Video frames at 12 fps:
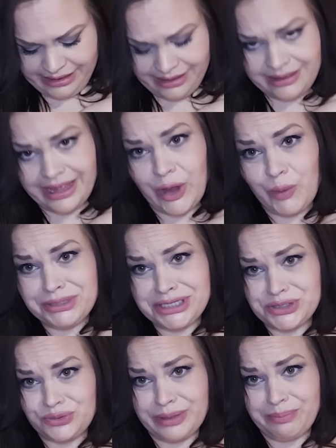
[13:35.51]
Uh, I hope it
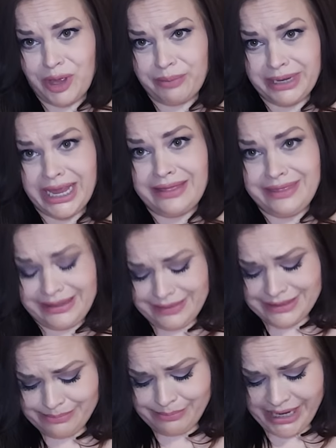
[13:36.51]
doesn't rip on me. I think
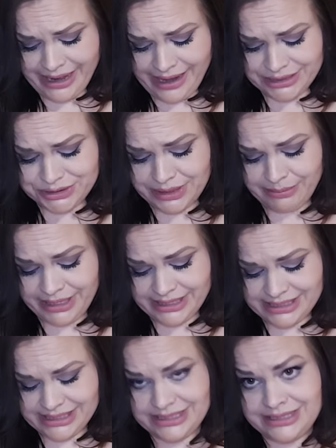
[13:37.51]
this might actually
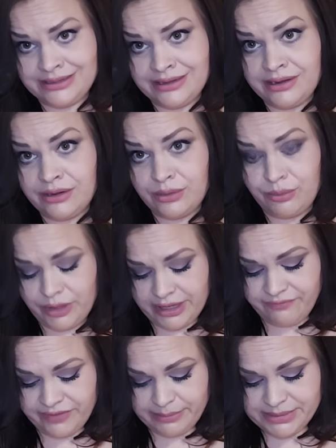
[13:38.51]
because it's
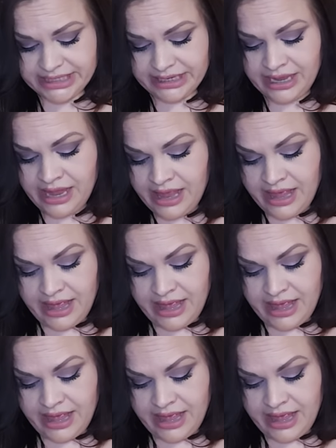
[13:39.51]
really flimsy.